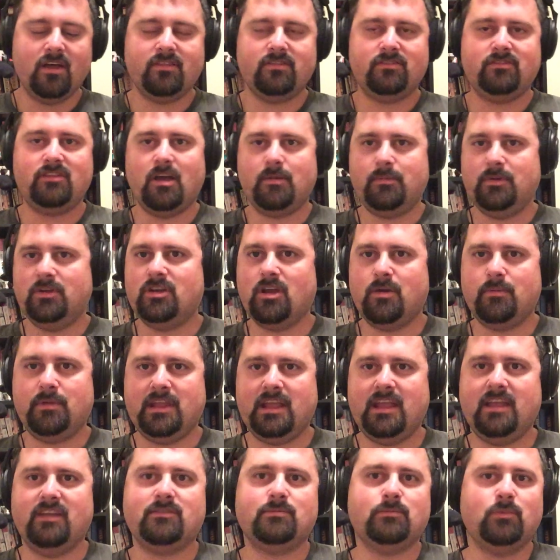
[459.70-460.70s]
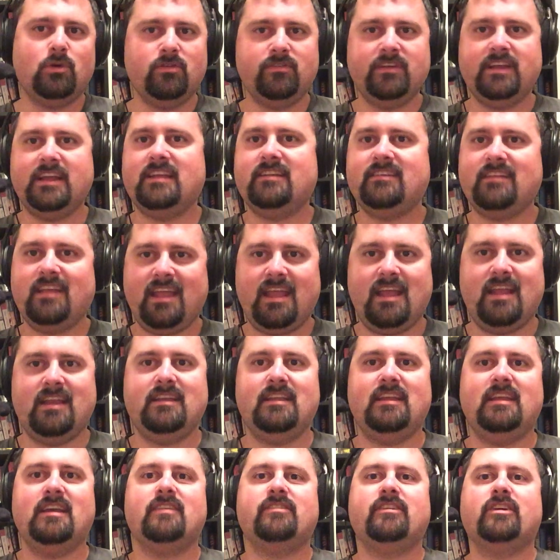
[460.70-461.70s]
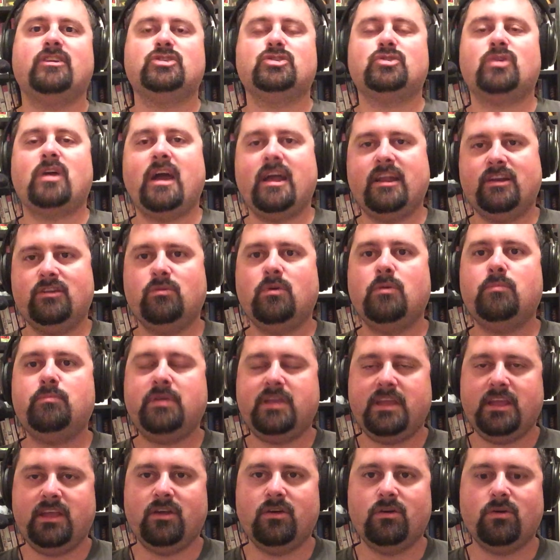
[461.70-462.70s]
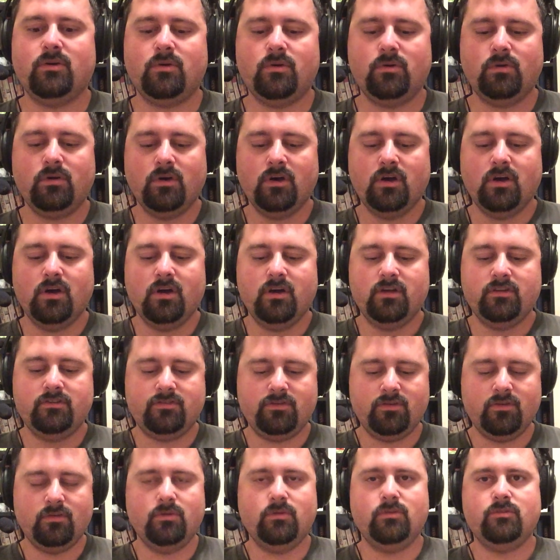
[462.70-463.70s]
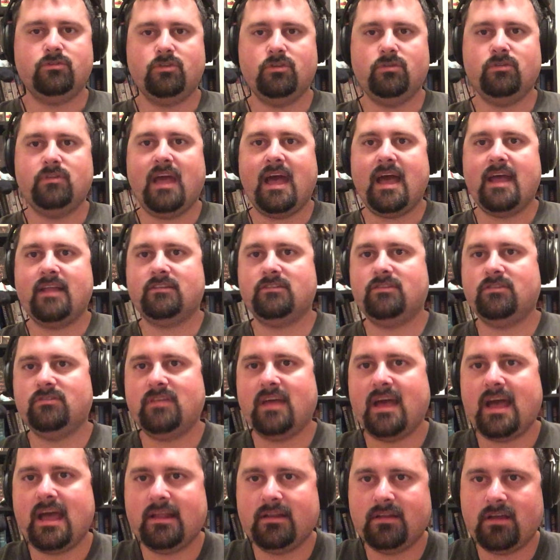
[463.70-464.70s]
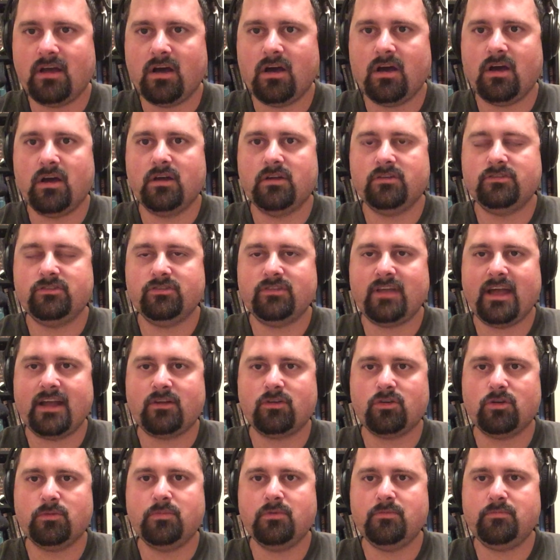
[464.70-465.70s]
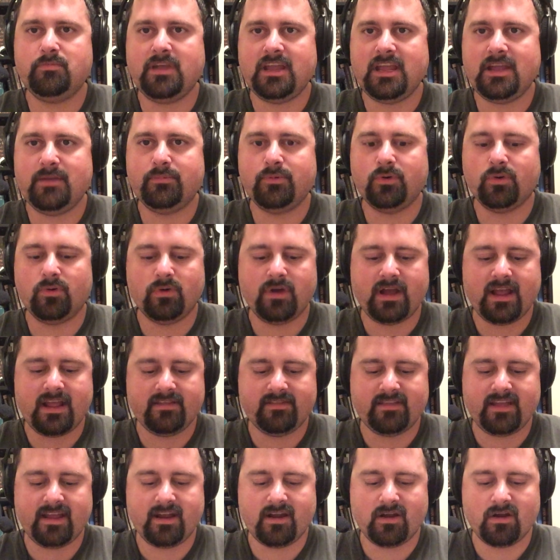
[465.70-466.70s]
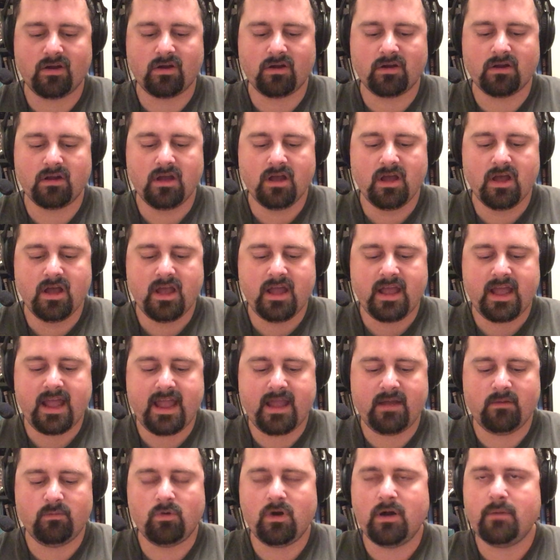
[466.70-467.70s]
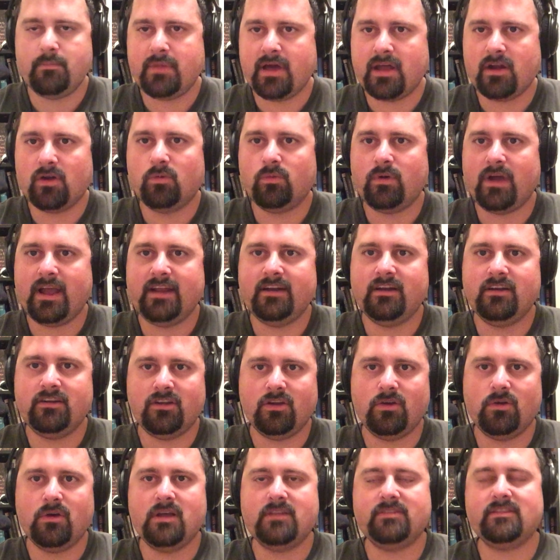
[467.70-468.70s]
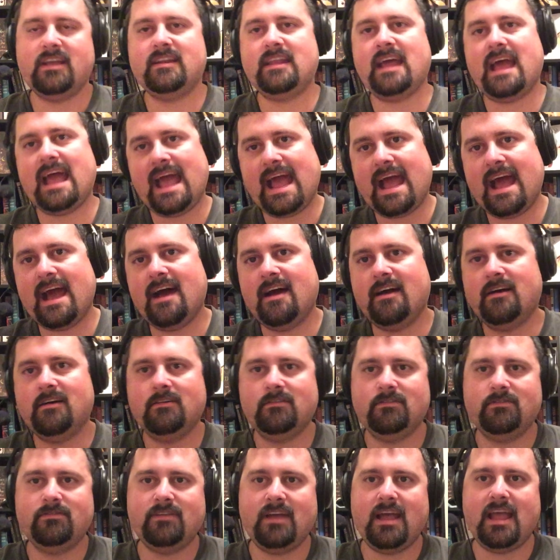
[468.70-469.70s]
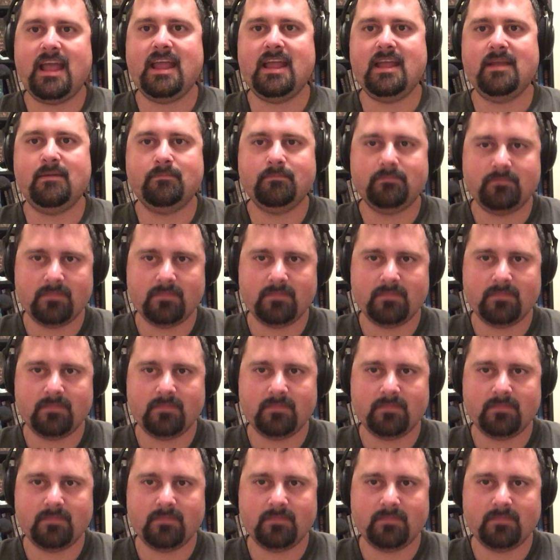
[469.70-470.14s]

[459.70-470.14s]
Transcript: WWE is moving into India. They're trying to appeal to that group of people, and they are. And what better way to do it than to have a